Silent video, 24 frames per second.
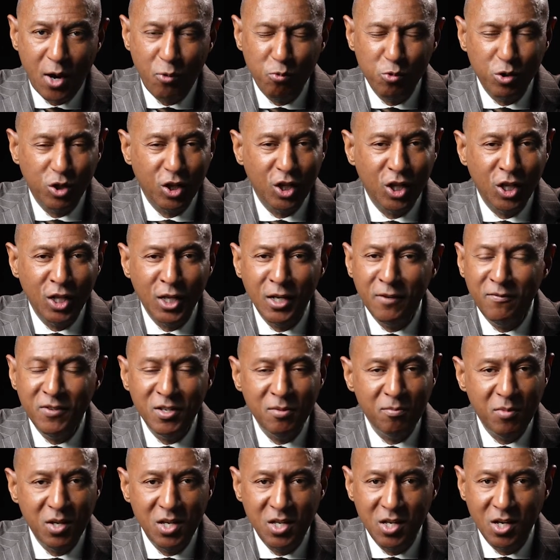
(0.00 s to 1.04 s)
we're
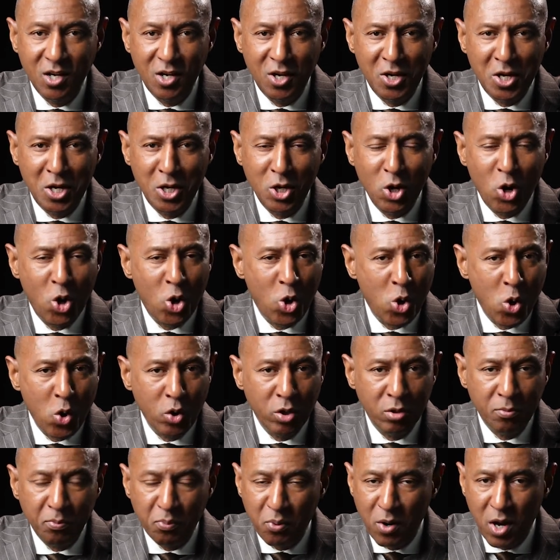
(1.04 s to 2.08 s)
loving beyond all
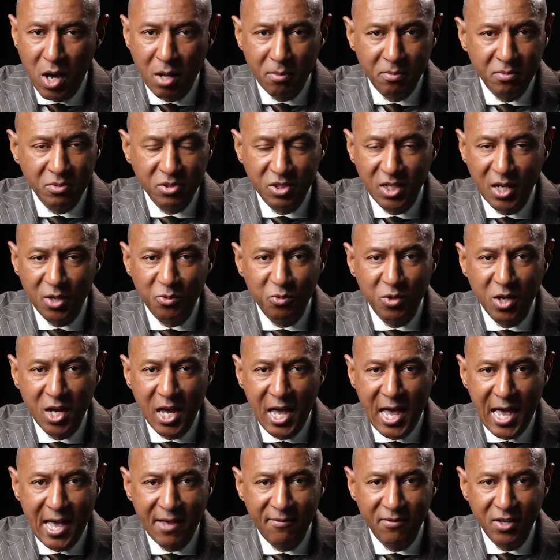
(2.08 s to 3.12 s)
the problems that we're
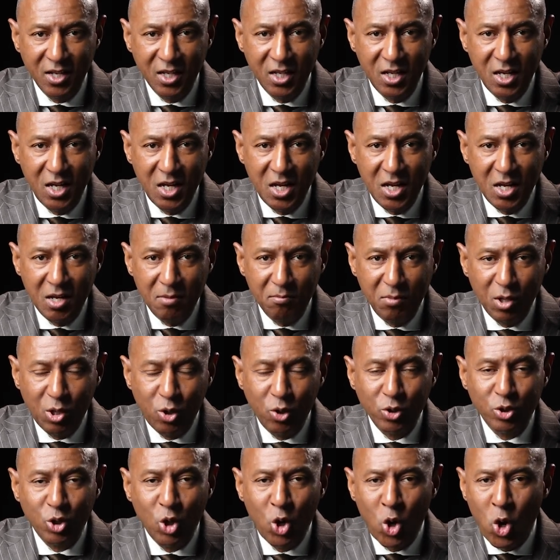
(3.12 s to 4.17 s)
having,
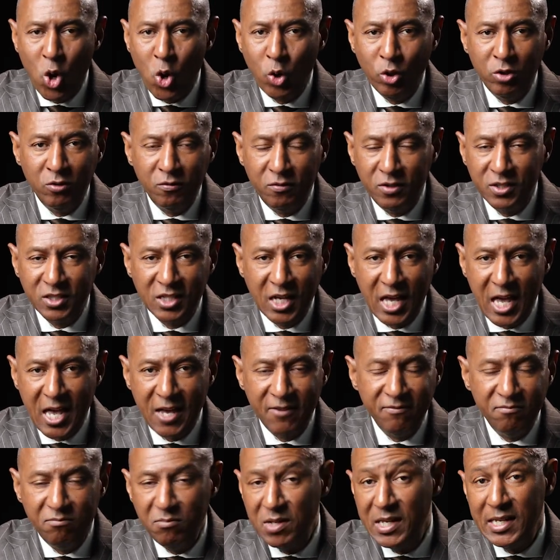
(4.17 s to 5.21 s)
because all of us
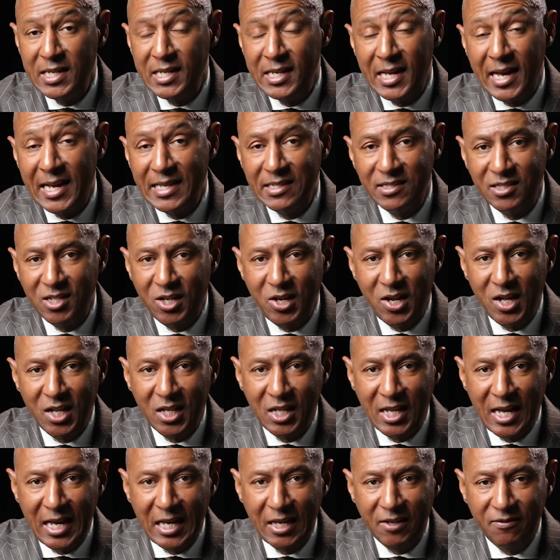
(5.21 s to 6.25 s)
have midnights in our
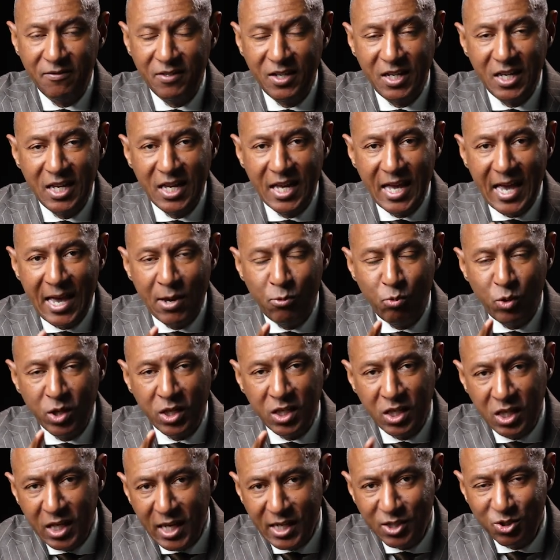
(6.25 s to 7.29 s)
life. And
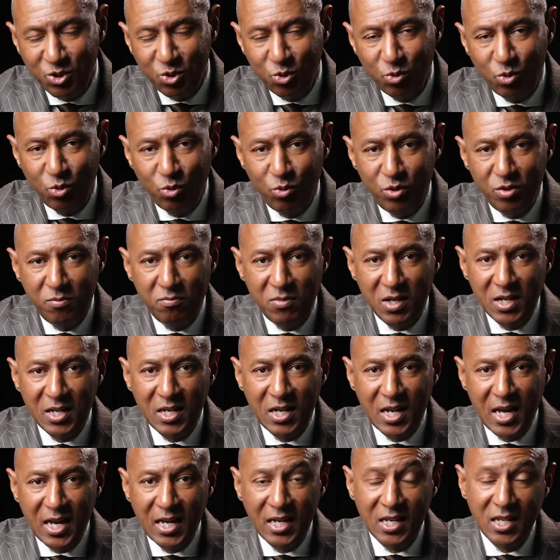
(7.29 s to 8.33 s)
what gets you through the
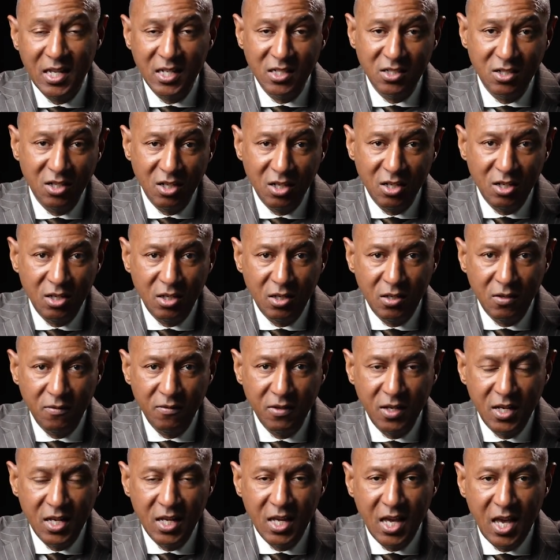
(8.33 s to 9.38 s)
midnight is
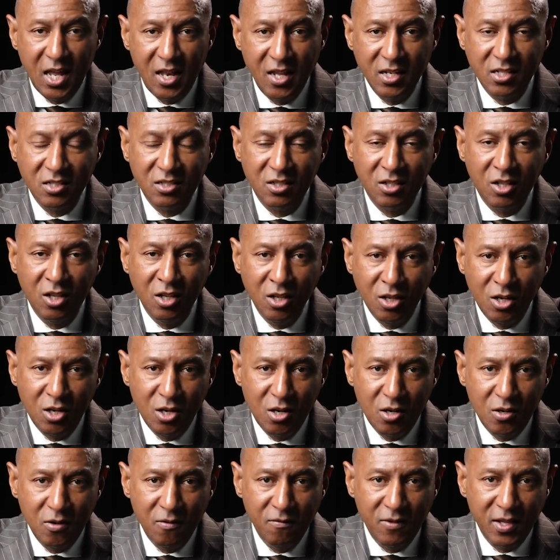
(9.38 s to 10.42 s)
love. And it's the
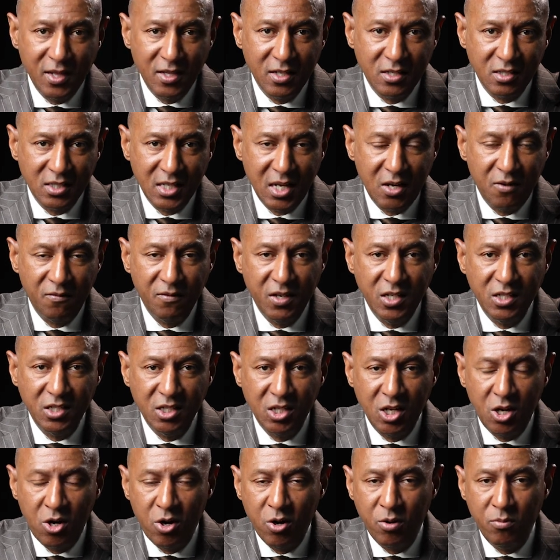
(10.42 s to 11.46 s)
love that the
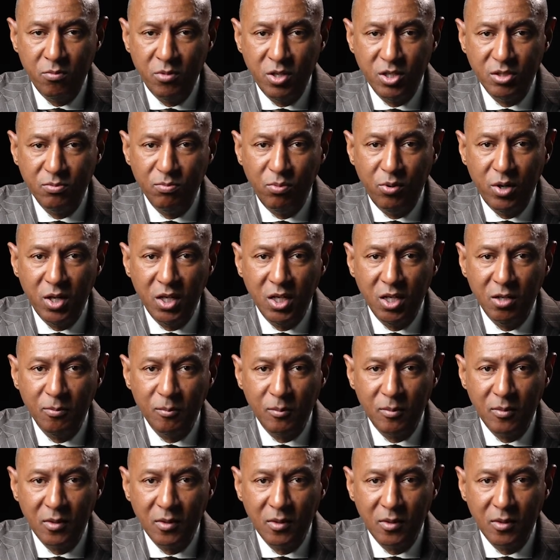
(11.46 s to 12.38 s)
Salvation Army is bringing.